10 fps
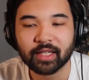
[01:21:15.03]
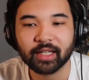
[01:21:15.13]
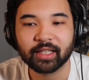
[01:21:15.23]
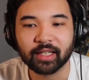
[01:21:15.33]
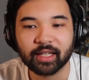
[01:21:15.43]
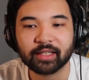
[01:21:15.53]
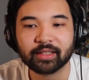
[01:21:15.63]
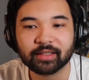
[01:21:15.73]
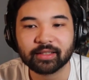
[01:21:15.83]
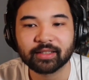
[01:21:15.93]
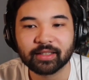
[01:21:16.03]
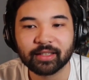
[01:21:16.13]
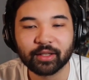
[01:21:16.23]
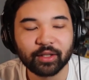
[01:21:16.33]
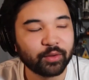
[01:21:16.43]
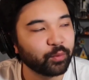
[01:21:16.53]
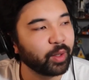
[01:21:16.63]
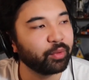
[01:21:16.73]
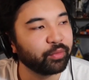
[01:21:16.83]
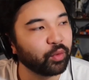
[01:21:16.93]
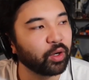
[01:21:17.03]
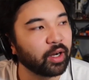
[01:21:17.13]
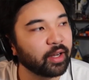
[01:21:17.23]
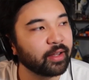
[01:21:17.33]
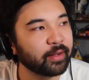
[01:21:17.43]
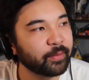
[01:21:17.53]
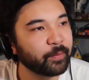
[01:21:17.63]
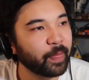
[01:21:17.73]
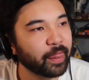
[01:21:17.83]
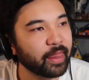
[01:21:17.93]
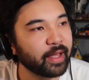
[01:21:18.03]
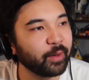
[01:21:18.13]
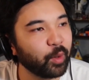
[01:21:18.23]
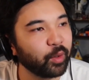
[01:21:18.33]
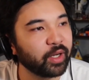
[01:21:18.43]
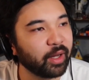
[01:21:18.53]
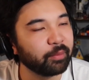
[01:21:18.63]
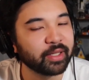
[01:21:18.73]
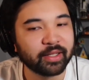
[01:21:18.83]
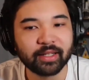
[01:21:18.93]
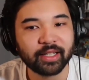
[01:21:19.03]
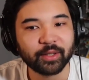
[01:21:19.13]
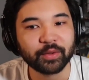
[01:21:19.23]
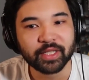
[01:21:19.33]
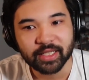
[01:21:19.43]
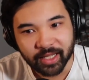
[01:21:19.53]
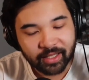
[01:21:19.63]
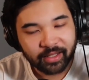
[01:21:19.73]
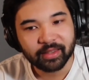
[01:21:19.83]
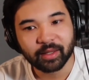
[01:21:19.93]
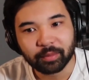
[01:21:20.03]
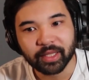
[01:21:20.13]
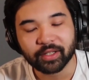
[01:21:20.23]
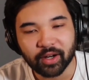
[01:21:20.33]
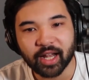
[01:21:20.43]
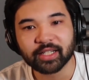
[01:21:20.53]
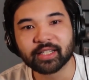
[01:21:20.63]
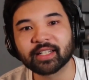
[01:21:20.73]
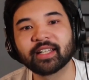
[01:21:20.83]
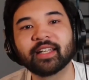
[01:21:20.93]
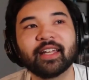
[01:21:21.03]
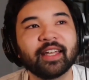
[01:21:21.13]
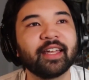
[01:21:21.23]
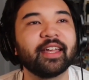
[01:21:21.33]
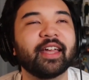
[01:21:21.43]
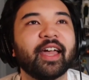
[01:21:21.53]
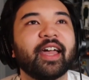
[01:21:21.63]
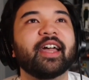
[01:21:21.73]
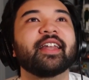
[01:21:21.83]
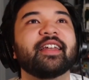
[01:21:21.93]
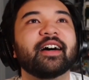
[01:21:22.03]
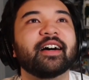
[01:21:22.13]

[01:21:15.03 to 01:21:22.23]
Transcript: And like right before I woke up, it was just like the plane crashed. And